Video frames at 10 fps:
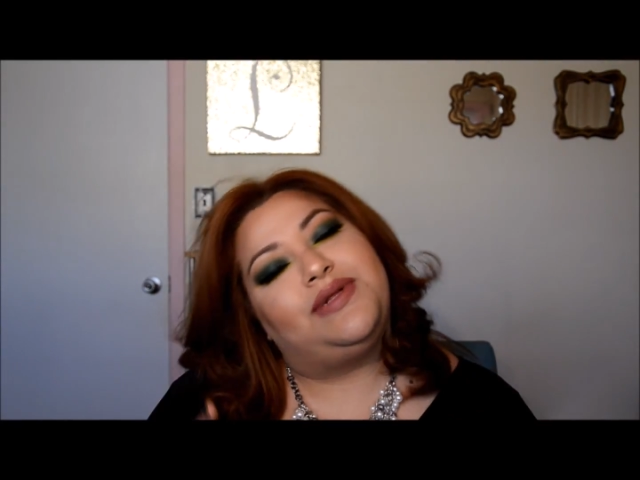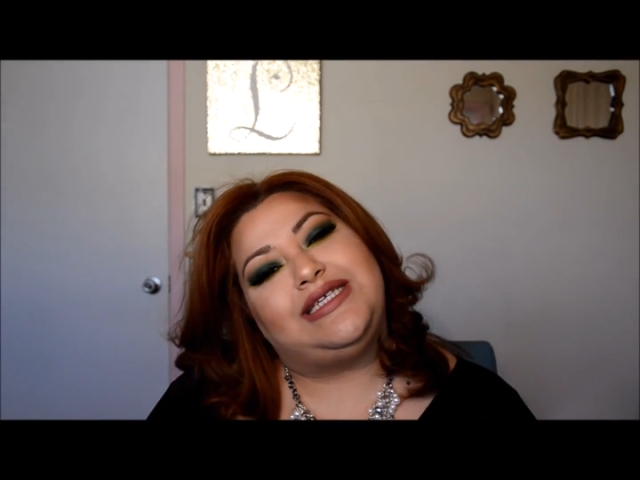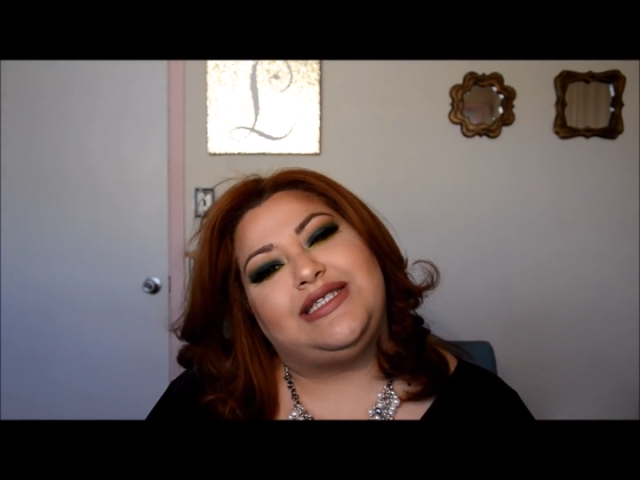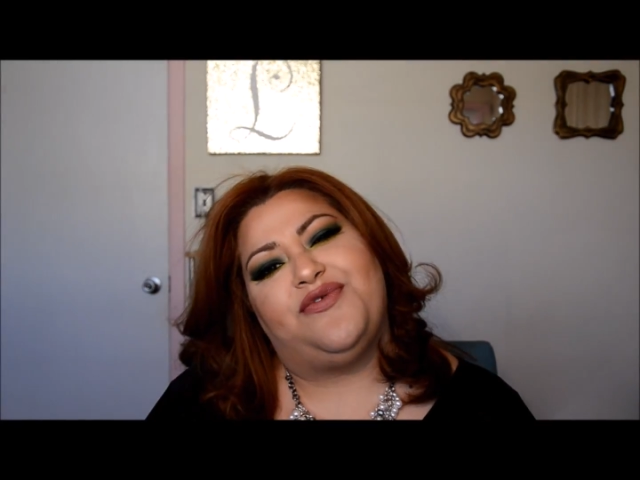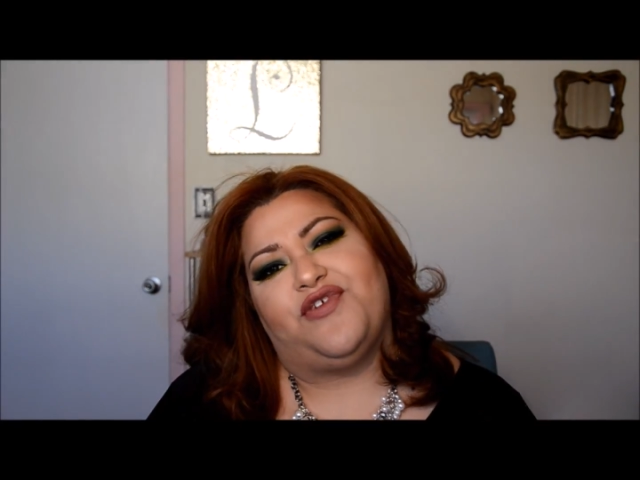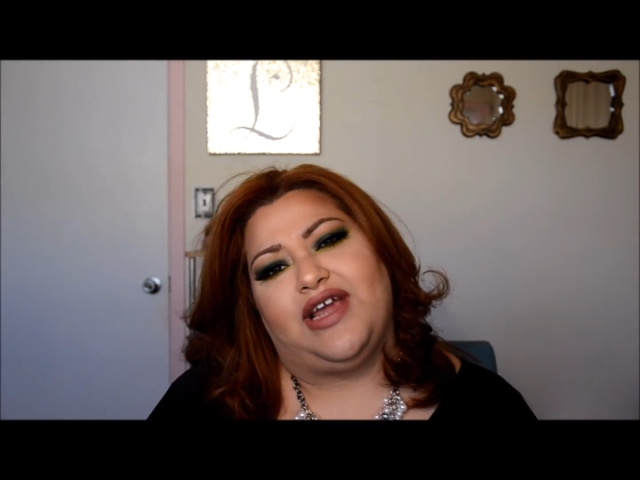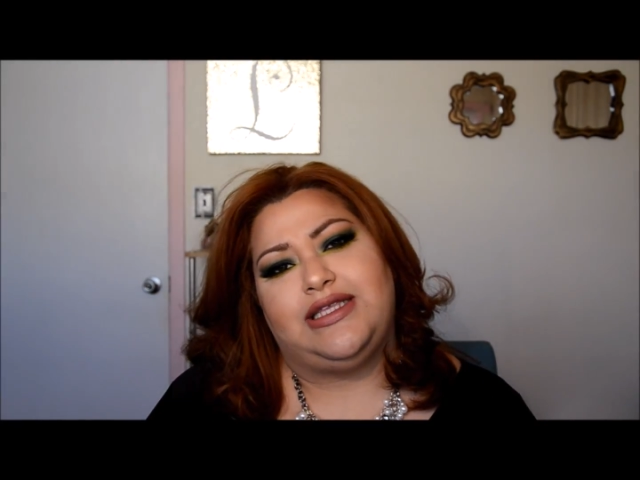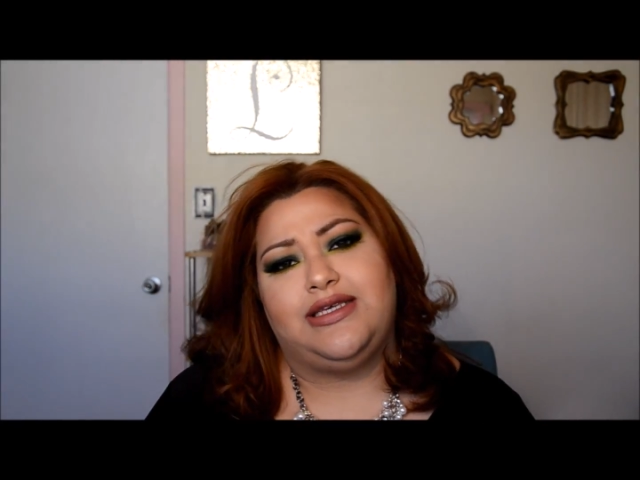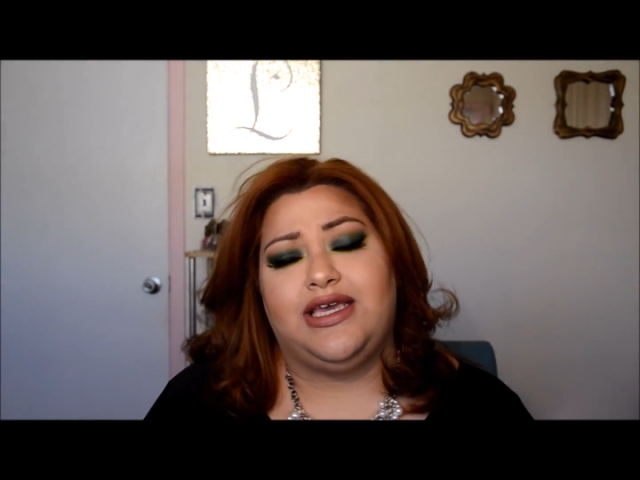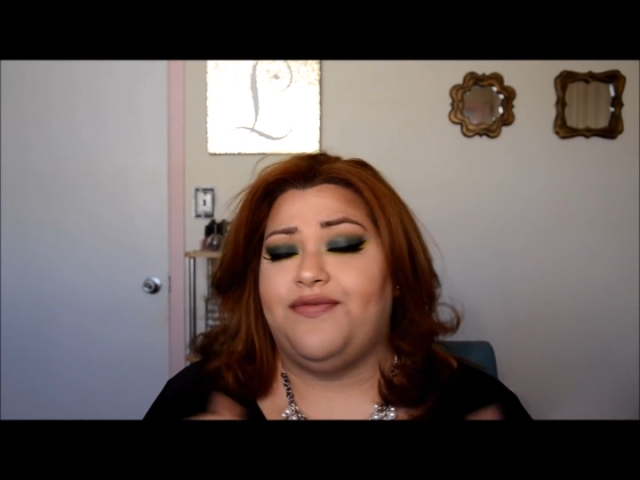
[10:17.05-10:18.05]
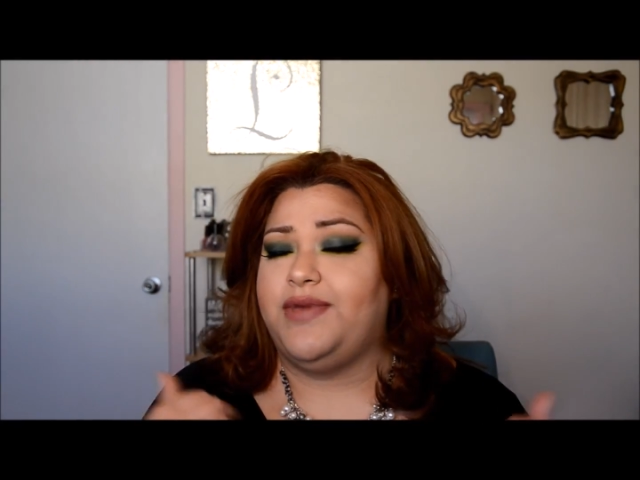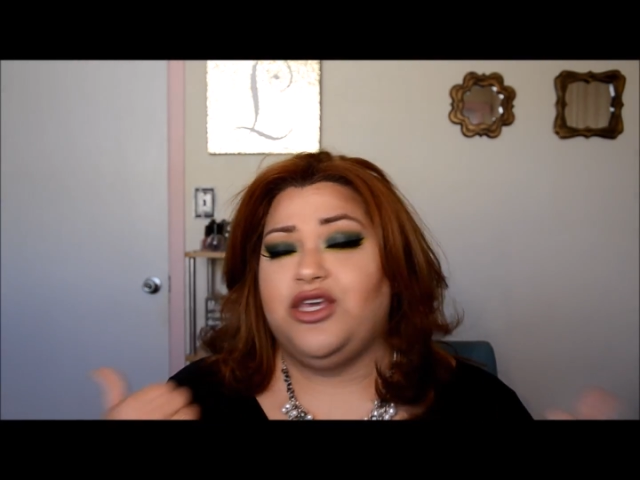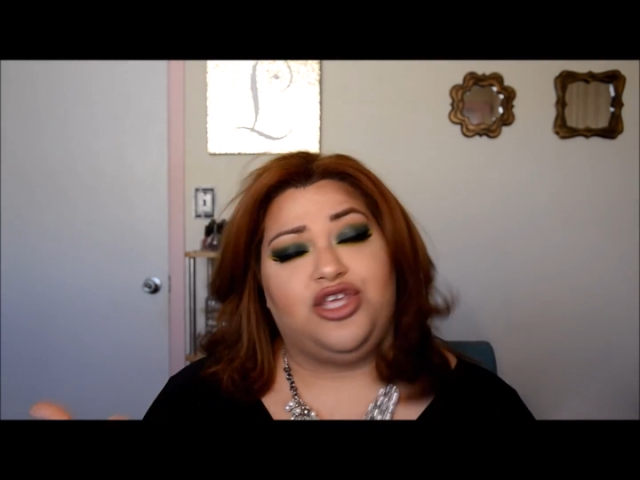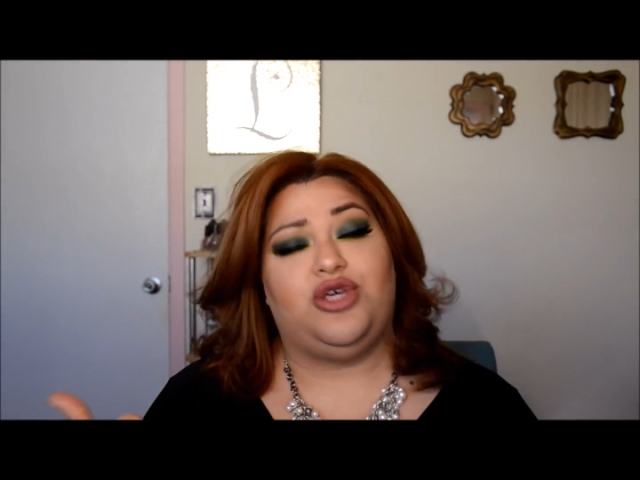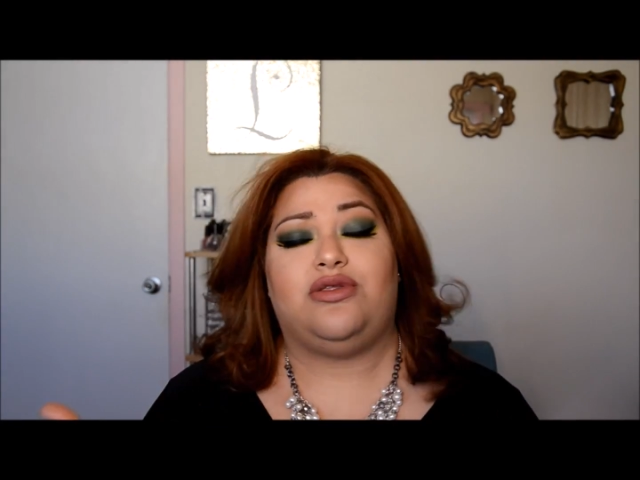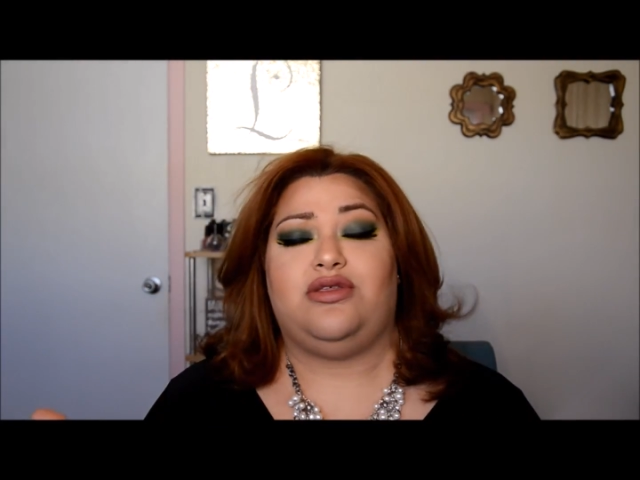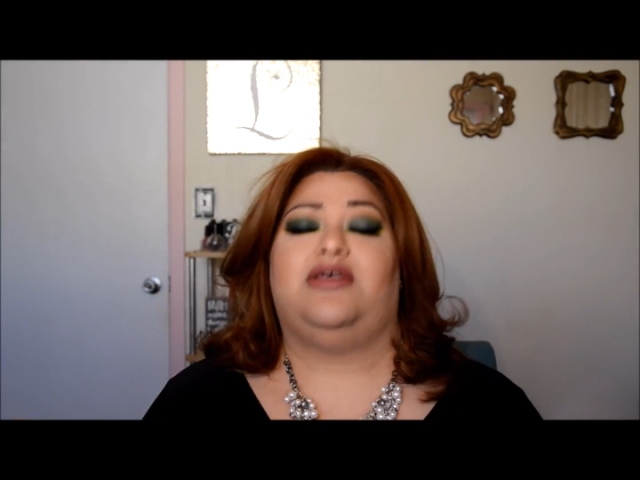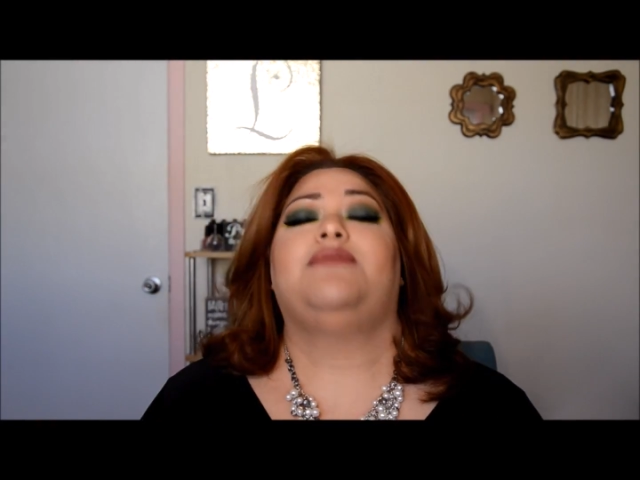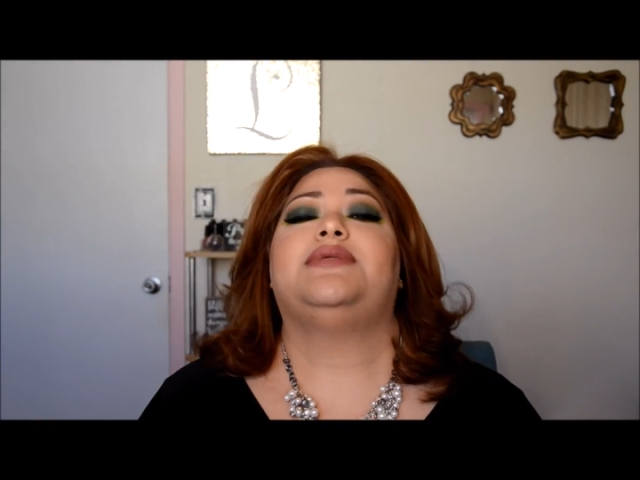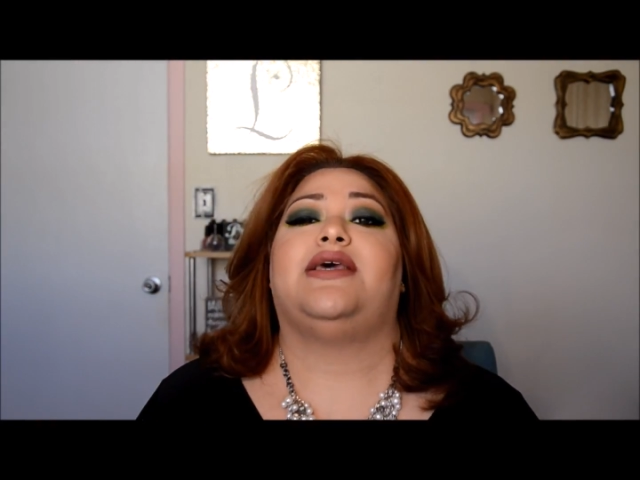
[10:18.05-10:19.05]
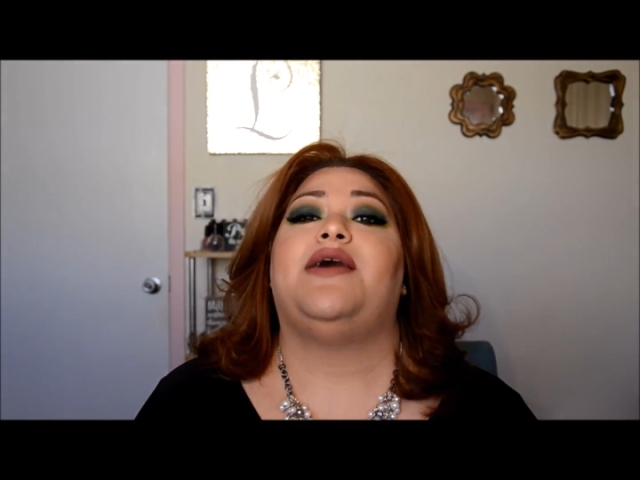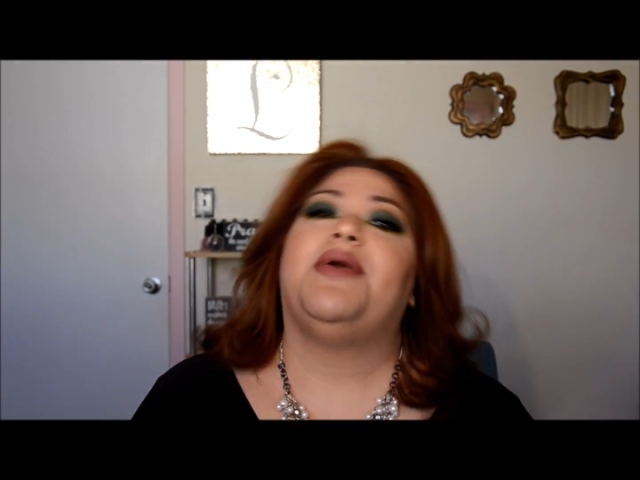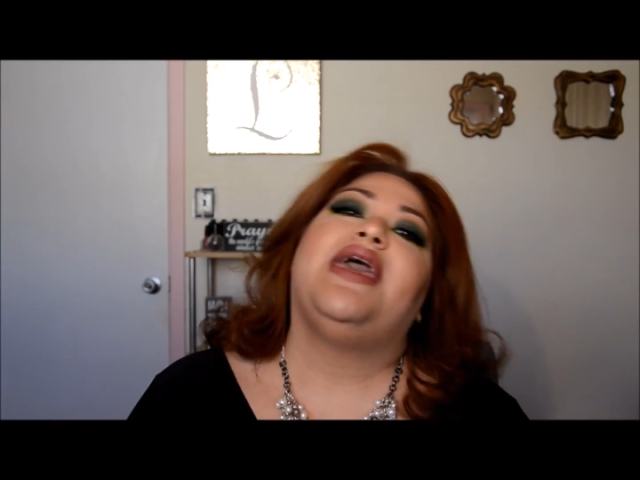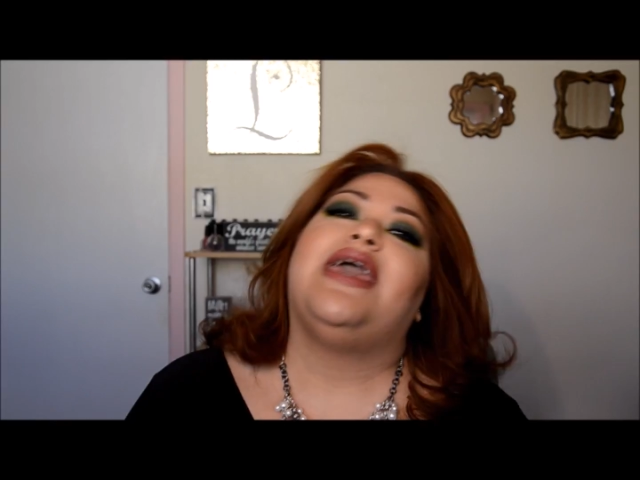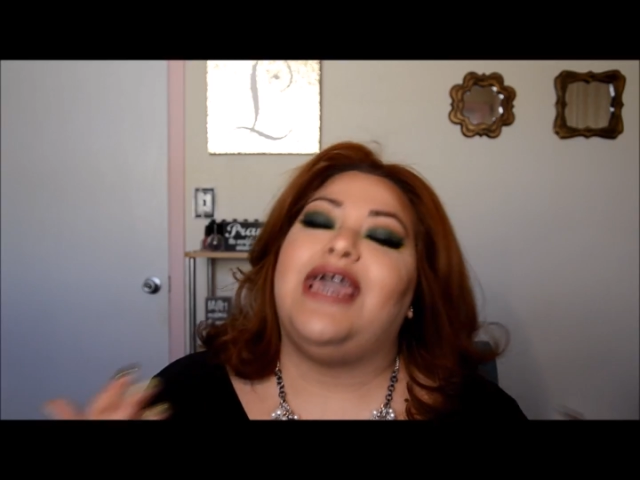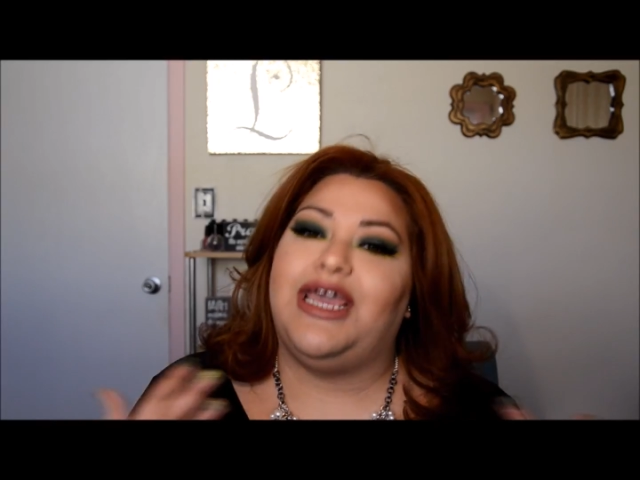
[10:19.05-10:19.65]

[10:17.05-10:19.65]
please don't forget to give me a huge thumbs up